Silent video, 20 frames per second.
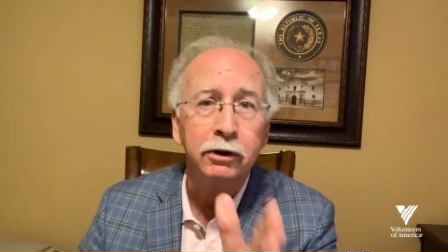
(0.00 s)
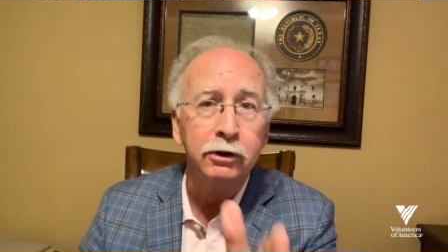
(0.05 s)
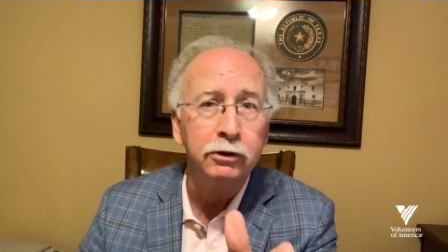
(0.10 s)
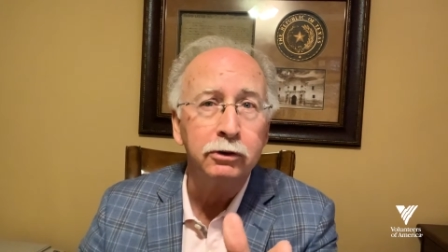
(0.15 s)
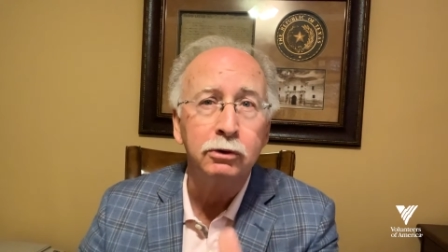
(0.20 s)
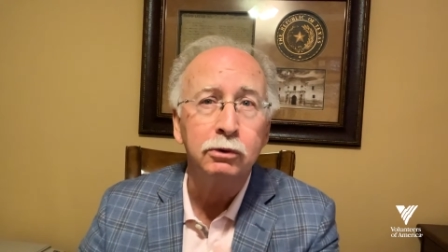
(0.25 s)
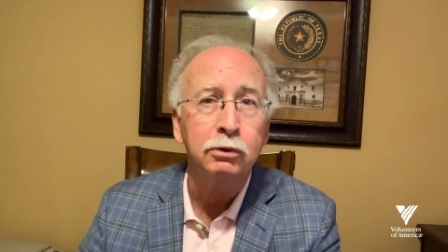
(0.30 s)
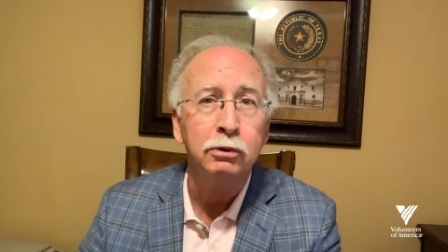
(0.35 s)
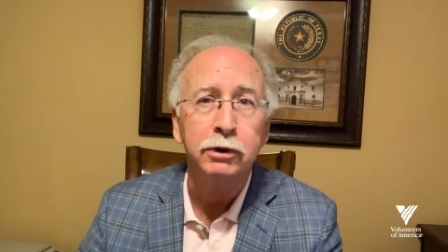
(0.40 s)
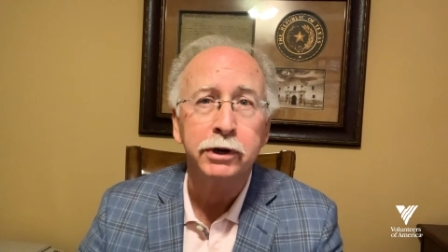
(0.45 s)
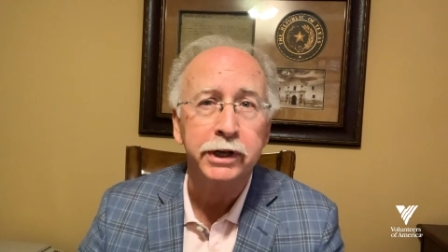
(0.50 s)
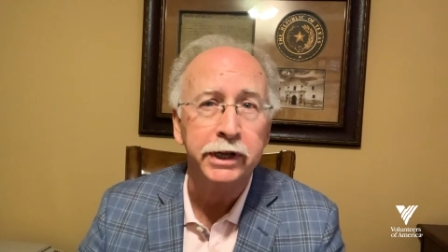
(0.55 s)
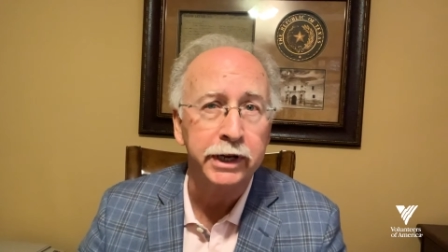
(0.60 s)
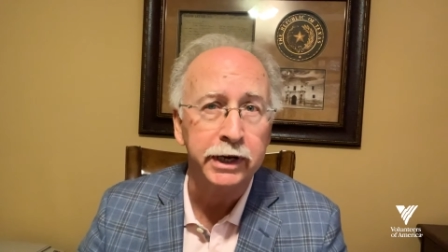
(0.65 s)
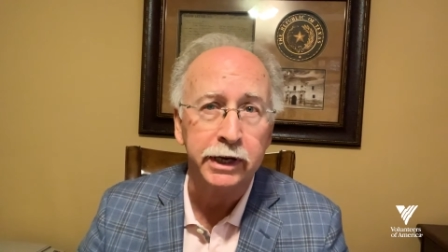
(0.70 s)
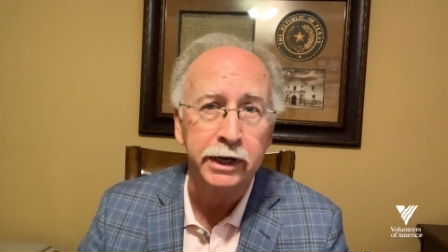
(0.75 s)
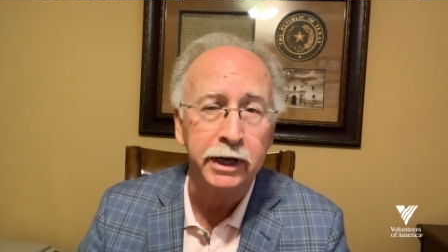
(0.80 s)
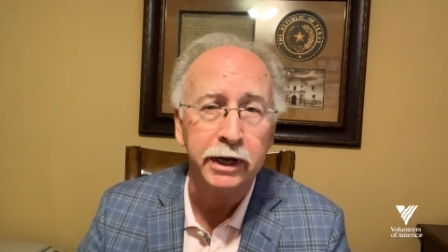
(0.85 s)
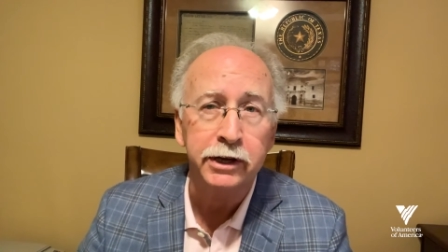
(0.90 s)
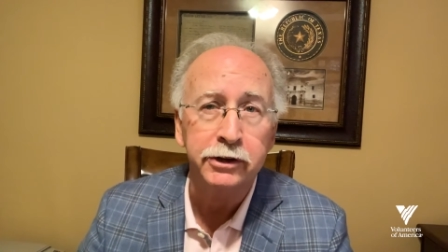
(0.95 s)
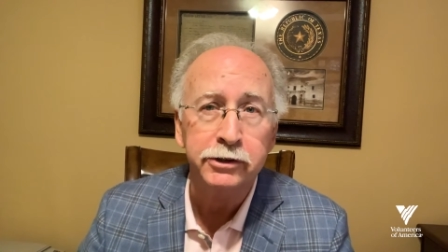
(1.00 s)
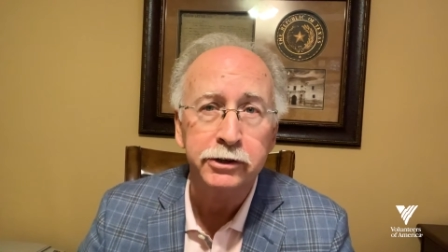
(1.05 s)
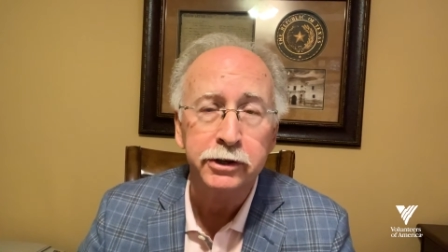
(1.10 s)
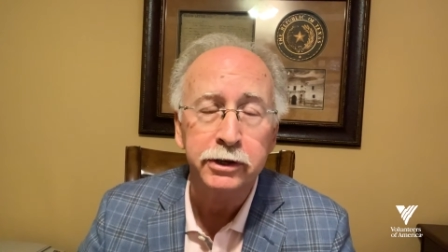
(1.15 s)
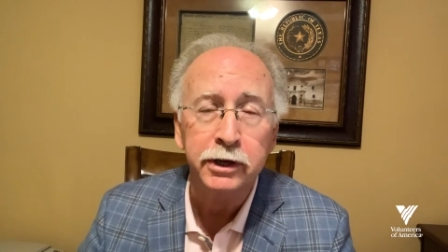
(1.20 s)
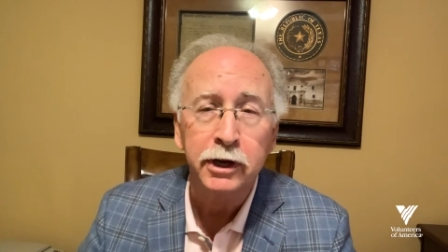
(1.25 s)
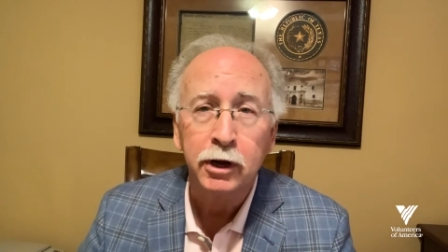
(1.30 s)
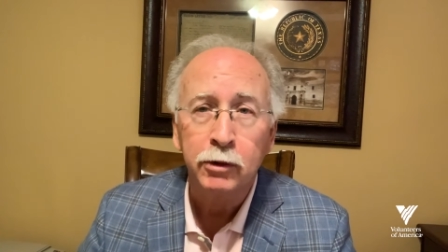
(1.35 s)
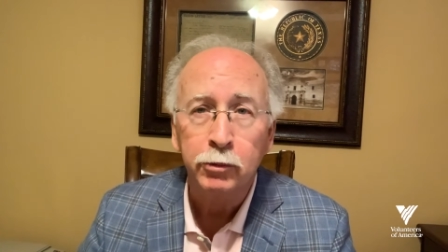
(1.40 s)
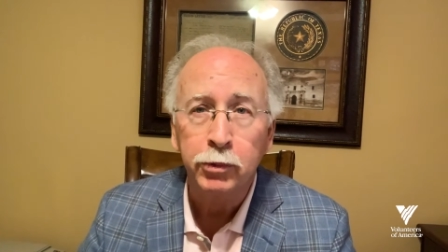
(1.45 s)
your
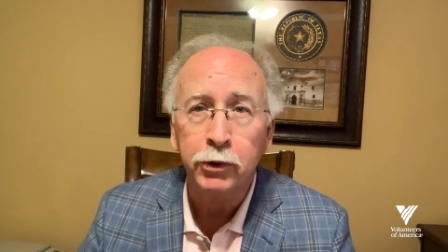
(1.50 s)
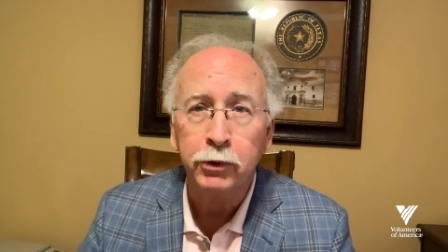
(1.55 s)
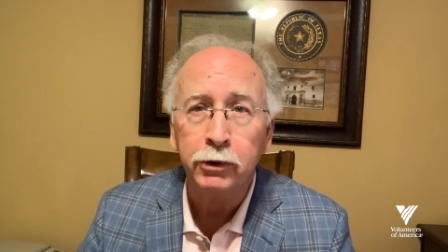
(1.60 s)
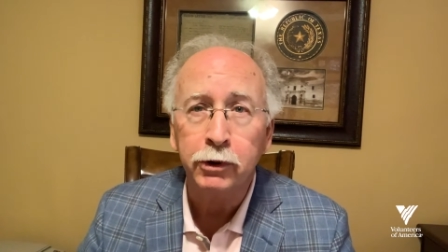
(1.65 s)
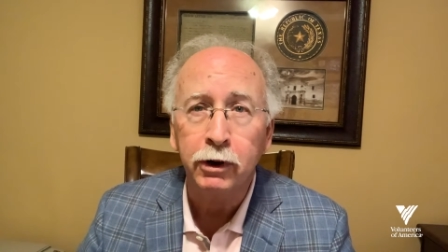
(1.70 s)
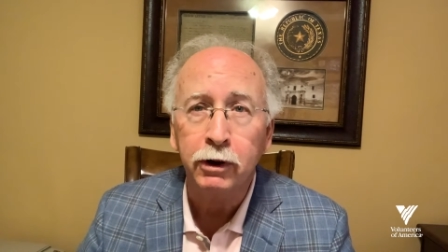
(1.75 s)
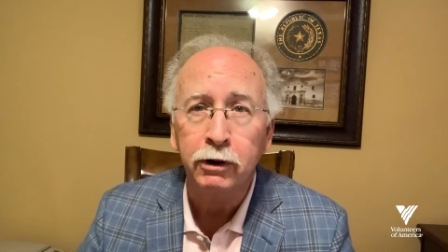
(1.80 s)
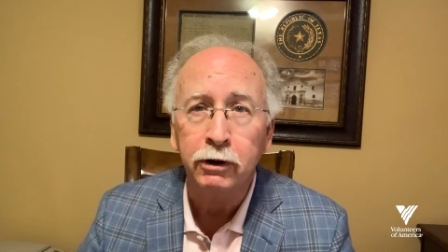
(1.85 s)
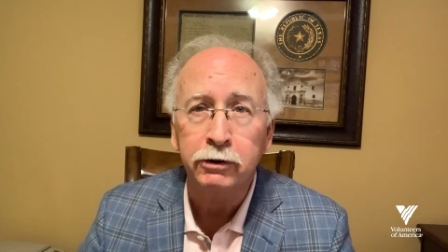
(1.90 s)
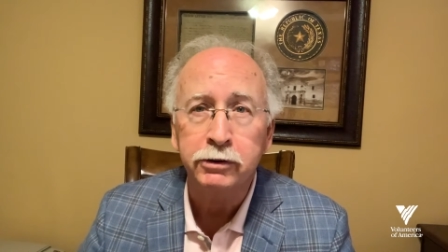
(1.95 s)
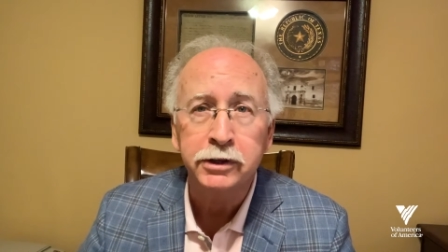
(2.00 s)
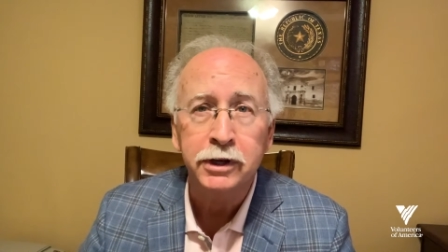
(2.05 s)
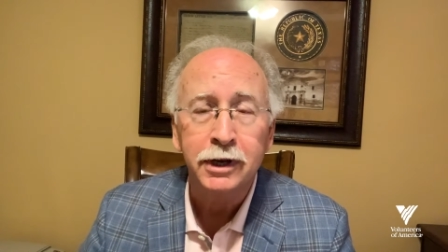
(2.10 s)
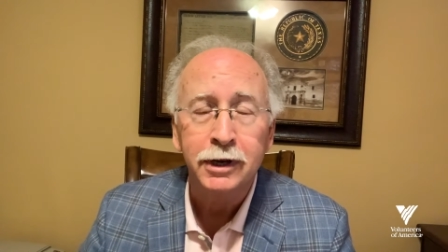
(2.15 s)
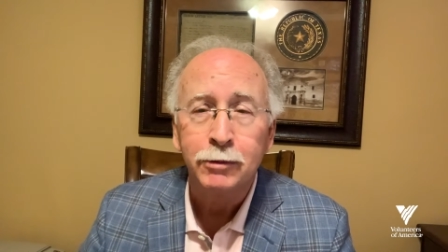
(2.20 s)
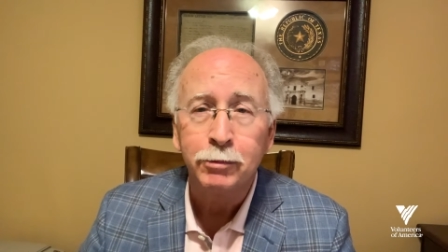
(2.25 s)
dedication, protocols,